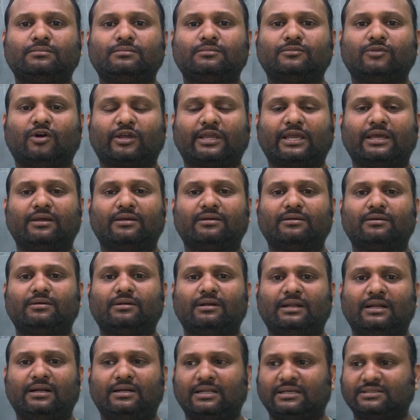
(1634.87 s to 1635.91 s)
Okay,
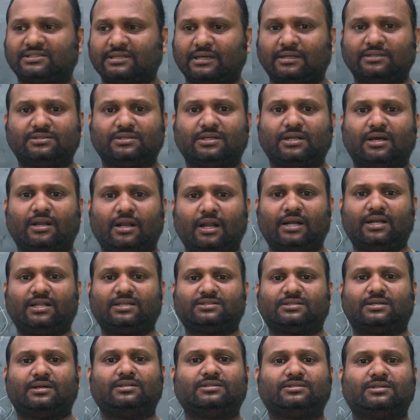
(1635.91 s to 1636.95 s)
let us
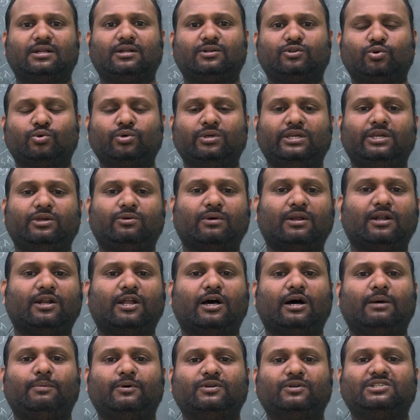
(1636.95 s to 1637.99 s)
consider 2 equal and
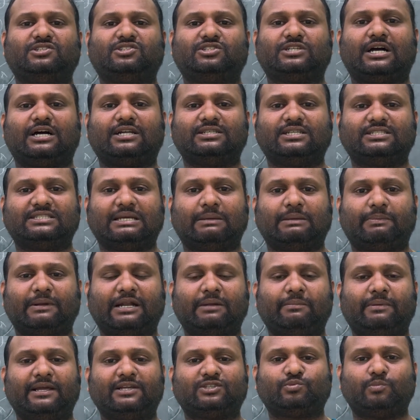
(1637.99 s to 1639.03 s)
opposite charges
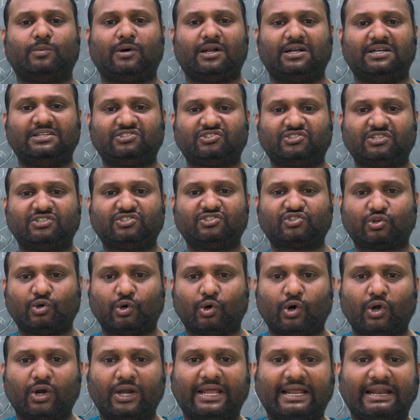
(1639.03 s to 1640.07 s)
separated by a small distance
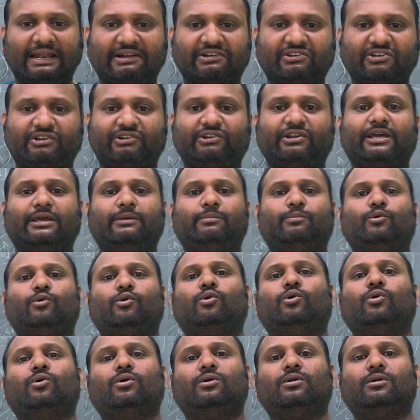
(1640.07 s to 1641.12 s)
called electric
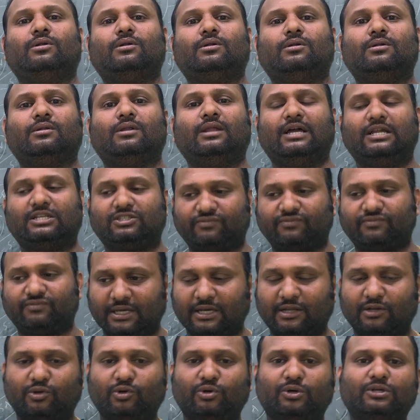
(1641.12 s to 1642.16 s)
dipole. We
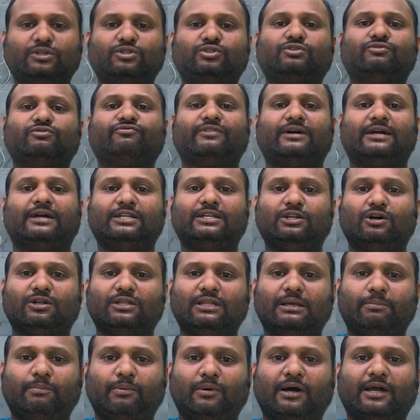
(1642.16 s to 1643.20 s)
are going to find out
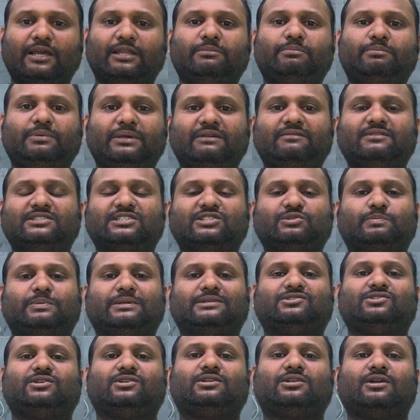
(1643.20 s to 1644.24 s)
the point P which is
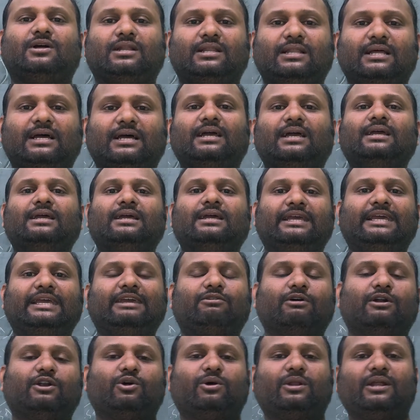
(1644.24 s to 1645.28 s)
present on the
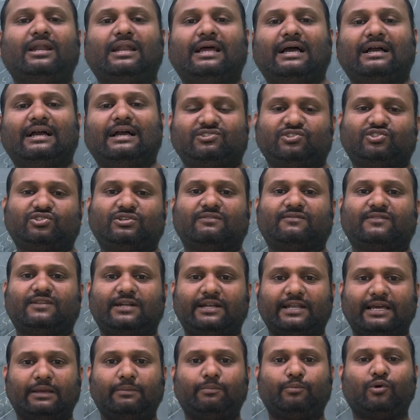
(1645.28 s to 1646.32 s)
equatorial axis of the
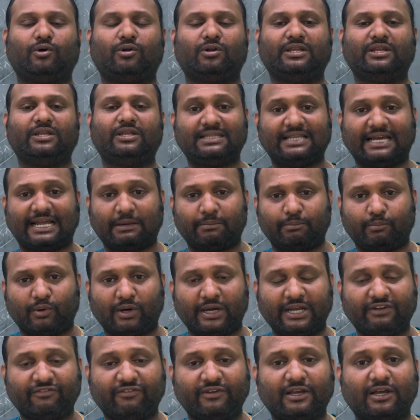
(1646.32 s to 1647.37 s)
dipole. In that
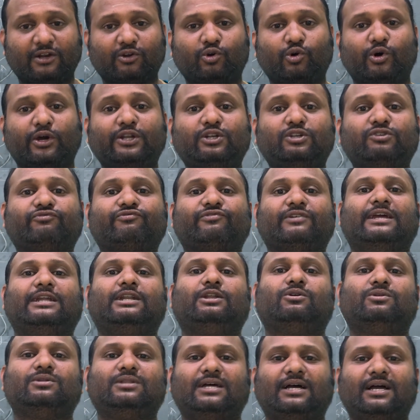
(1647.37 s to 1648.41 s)
point we are going to
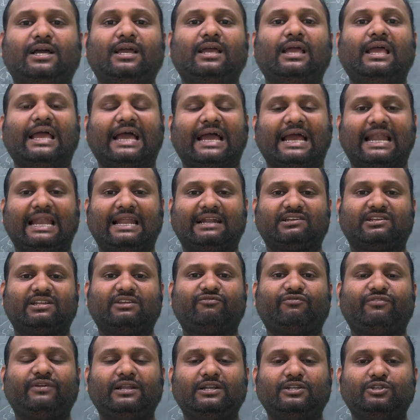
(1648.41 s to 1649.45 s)
find out the
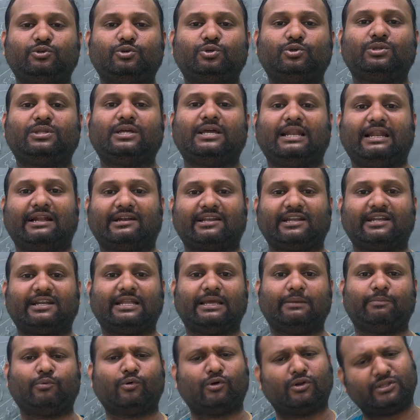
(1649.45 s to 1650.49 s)
electric field due to the electric
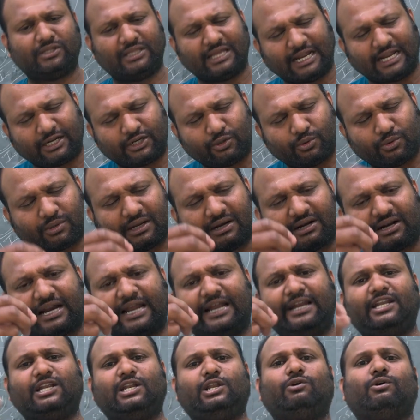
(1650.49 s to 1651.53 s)
dipole. That you can
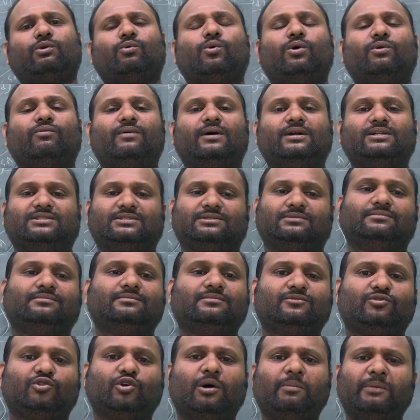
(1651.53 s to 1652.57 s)
write in your own words.
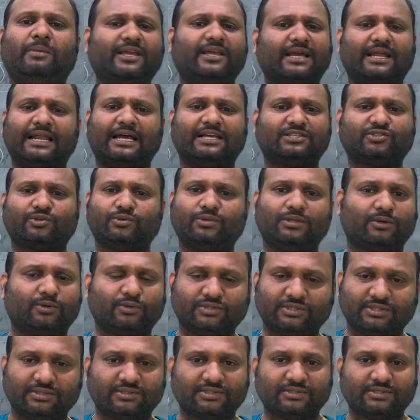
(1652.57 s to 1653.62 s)
Nobody can ask you the
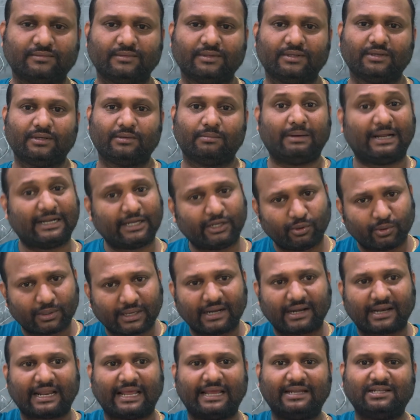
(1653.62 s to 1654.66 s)
questions. But you
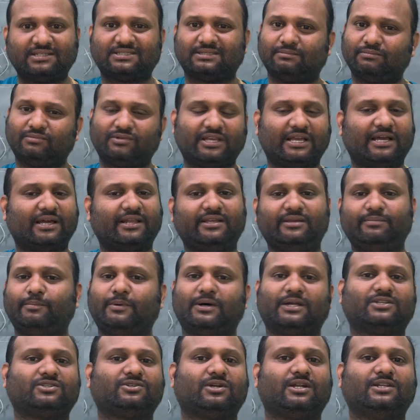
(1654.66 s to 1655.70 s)
can write some theory
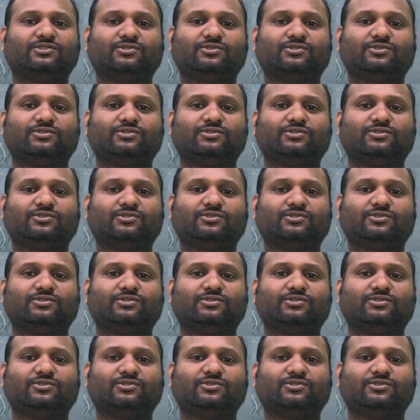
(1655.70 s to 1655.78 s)
part